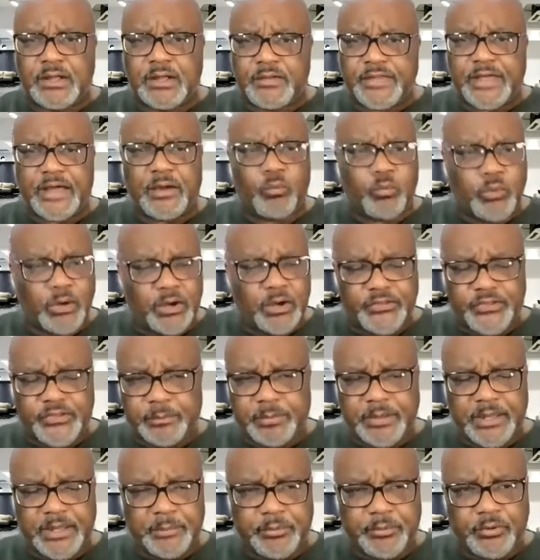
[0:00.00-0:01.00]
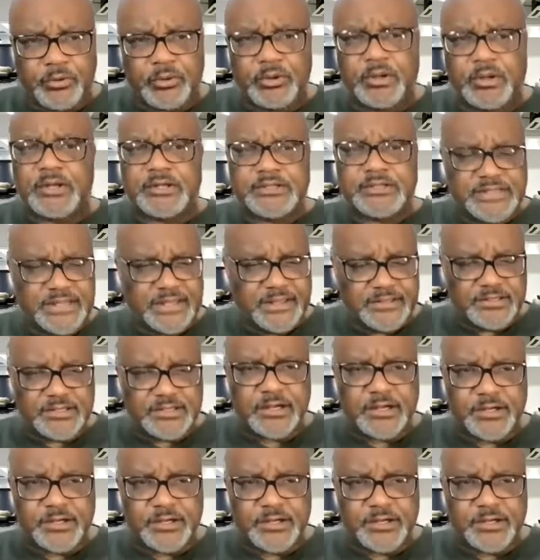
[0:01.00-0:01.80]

that wealthy people tend to